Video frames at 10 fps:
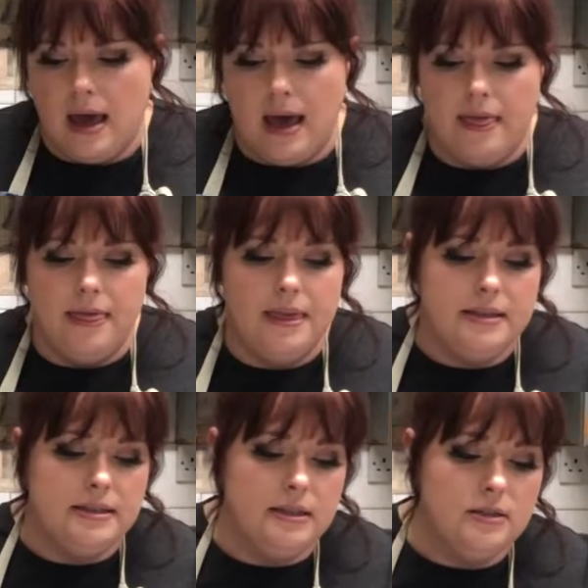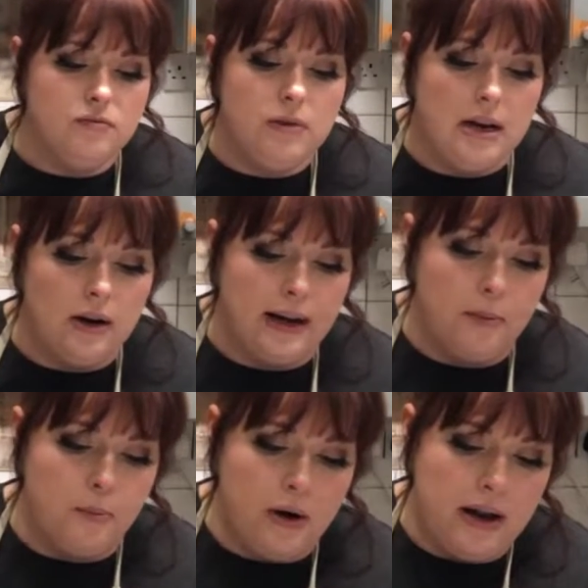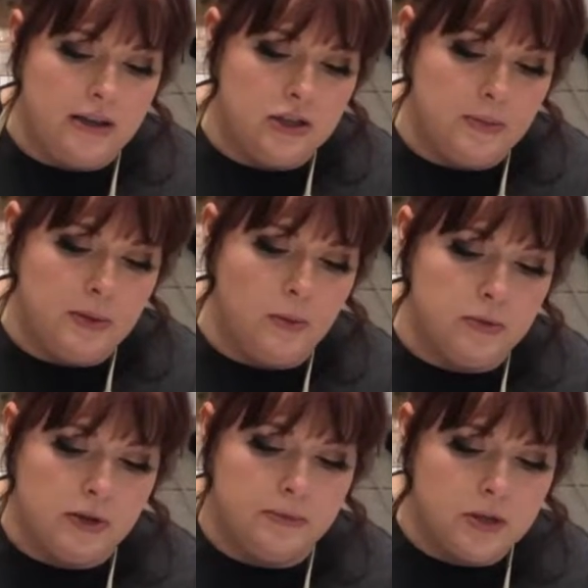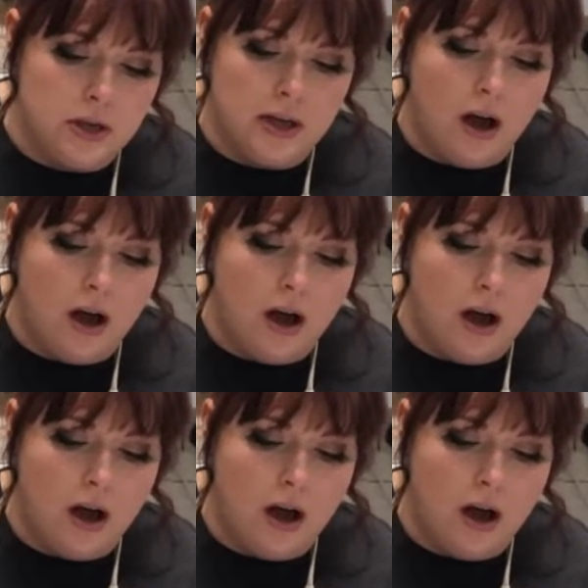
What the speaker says: And then this doesn't really look like a brain shape at the moment, so I'm just going to